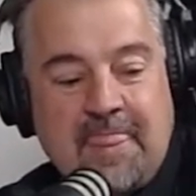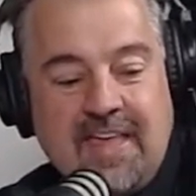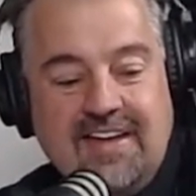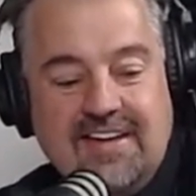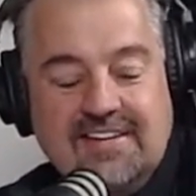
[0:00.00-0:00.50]

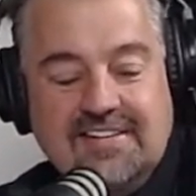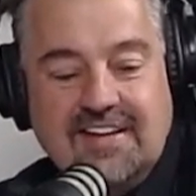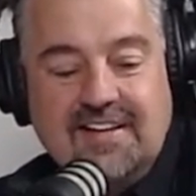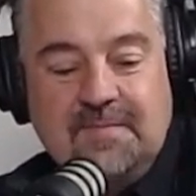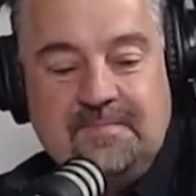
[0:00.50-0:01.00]
And
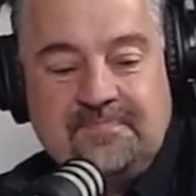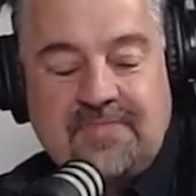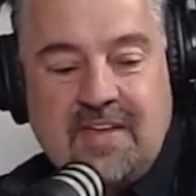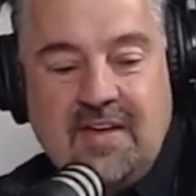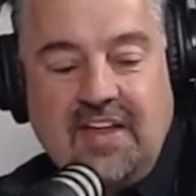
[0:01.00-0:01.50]

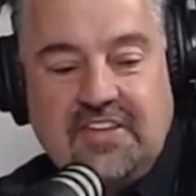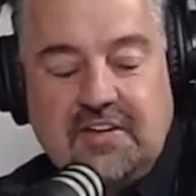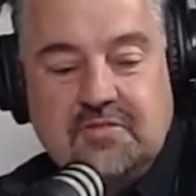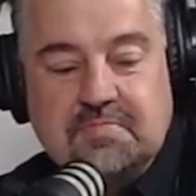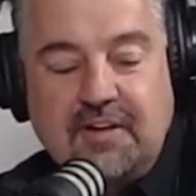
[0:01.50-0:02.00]
I think it
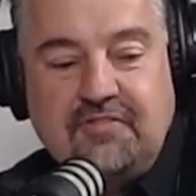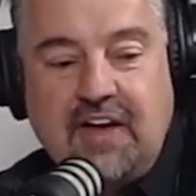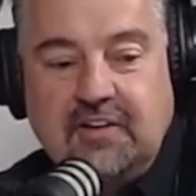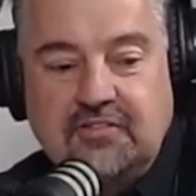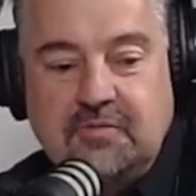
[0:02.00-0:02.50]
was my
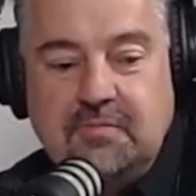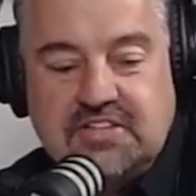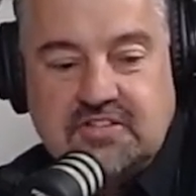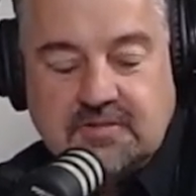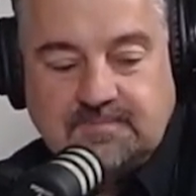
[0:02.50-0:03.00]
final
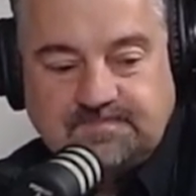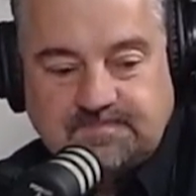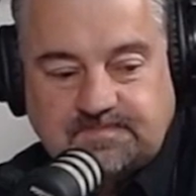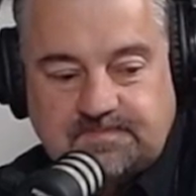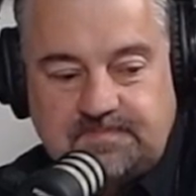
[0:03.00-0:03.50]
semester
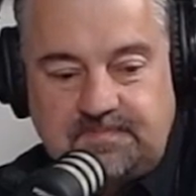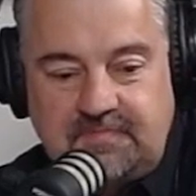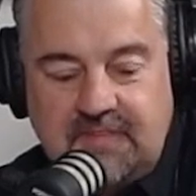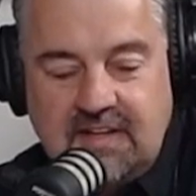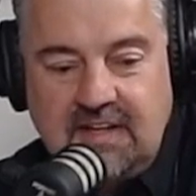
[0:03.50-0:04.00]

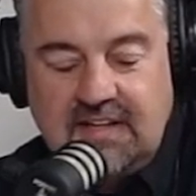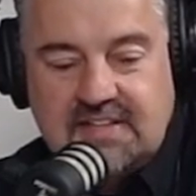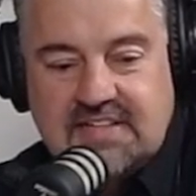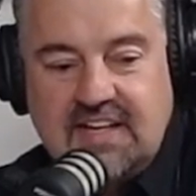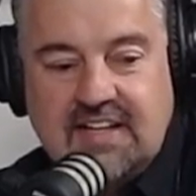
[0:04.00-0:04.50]
at
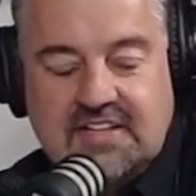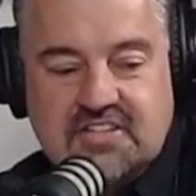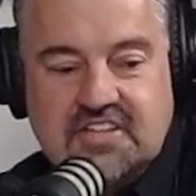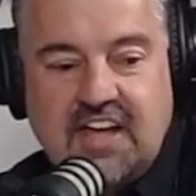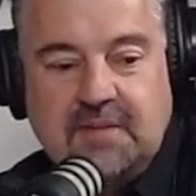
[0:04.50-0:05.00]
Tech. Had
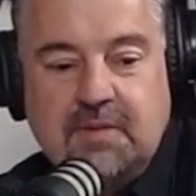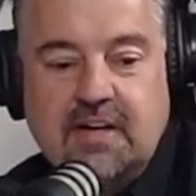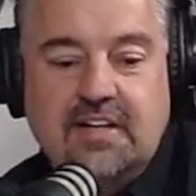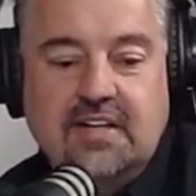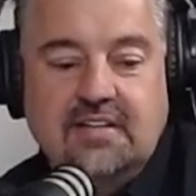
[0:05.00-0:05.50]
just gotten
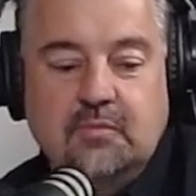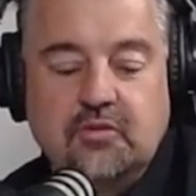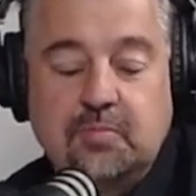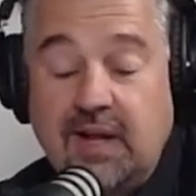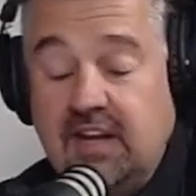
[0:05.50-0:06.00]
married and was
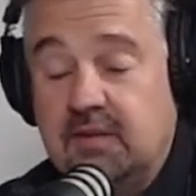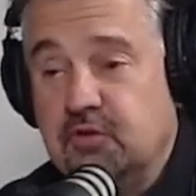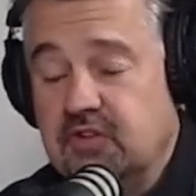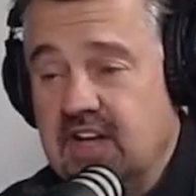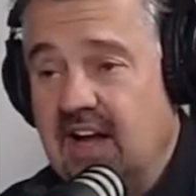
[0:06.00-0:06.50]
planning to move
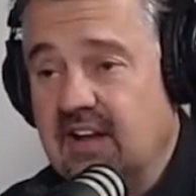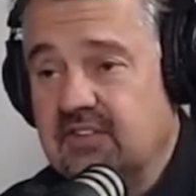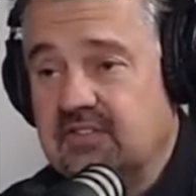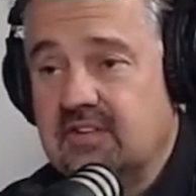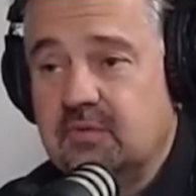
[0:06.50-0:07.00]
to
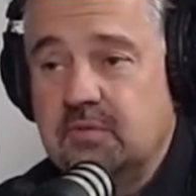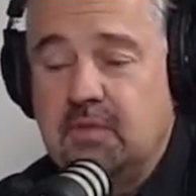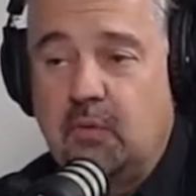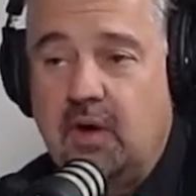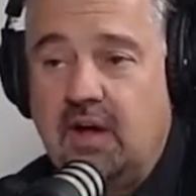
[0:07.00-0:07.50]
Dallas with my
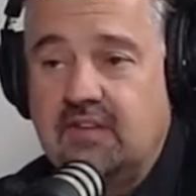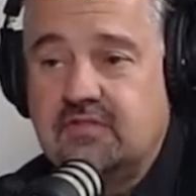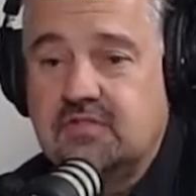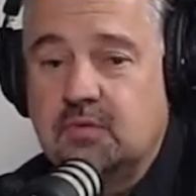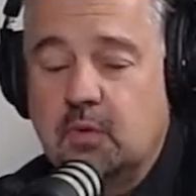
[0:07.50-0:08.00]
wife
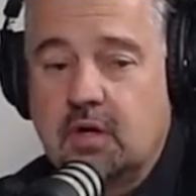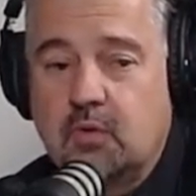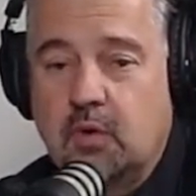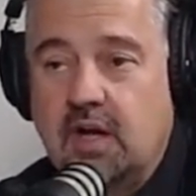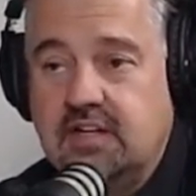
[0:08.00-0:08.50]
to work
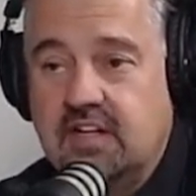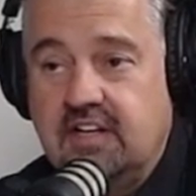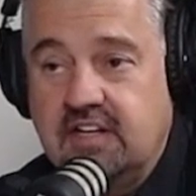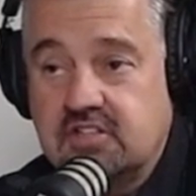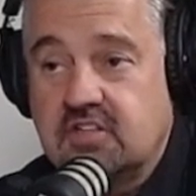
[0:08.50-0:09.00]
where I'd done an
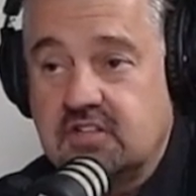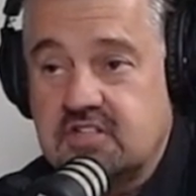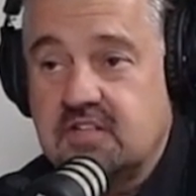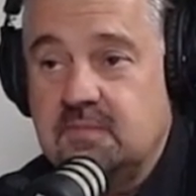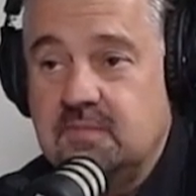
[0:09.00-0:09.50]

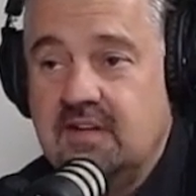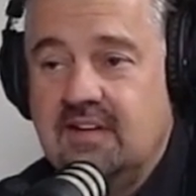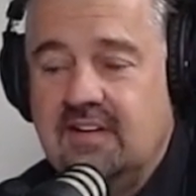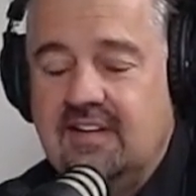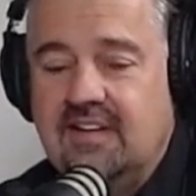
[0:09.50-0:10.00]
internship.
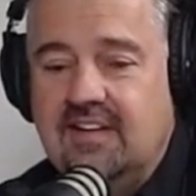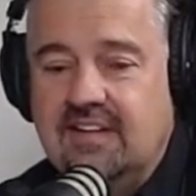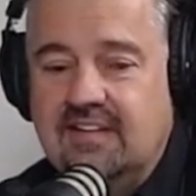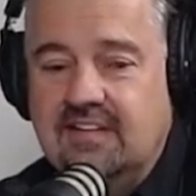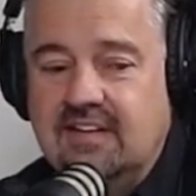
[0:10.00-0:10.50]
And